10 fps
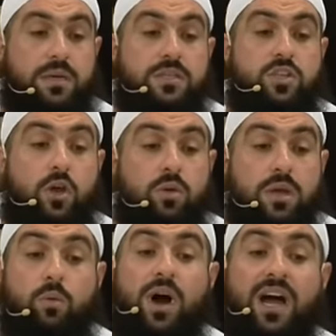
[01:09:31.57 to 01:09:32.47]
So,
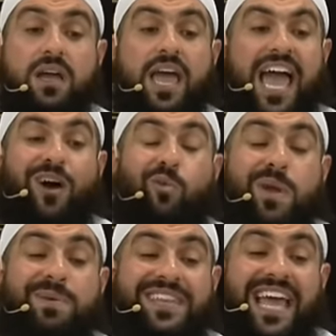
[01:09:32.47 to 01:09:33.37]
what? Our
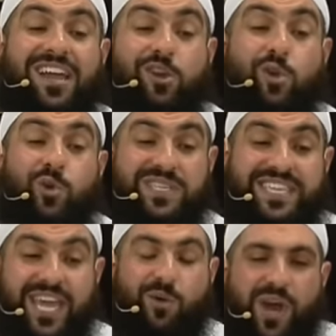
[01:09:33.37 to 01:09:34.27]
women, they lose
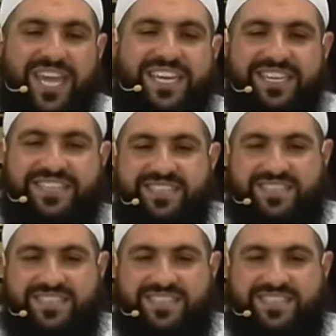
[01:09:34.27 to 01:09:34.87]
their ways